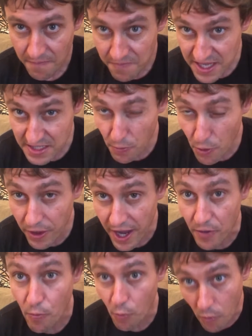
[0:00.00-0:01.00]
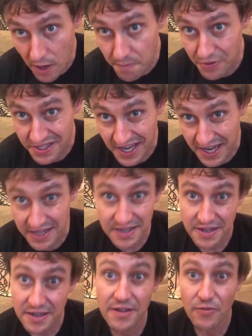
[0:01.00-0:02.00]
It's more like one percent.
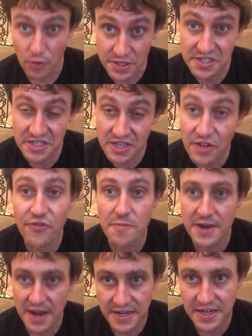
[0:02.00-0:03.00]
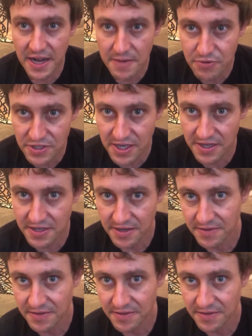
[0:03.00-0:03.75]
Wants to steal from ninety-nine percent.